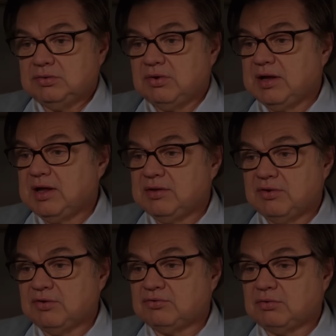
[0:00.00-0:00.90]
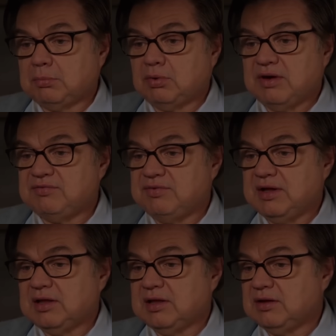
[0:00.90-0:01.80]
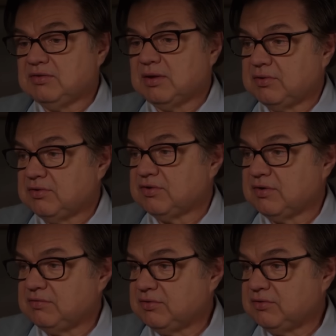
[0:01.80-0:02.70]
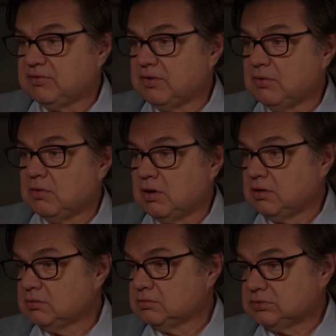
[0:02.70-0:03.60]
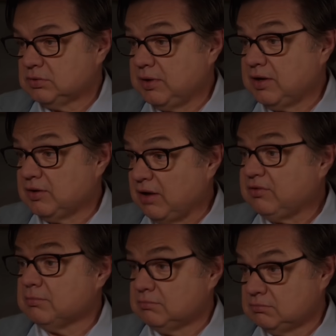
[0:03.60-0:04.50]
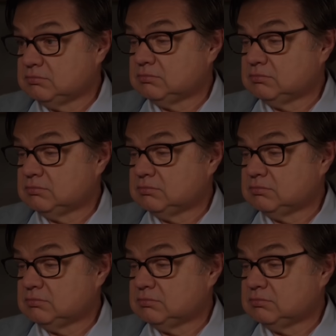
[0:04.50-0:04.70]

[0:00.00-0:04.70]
Try and get those repressed feelings up to the surface so we can address them.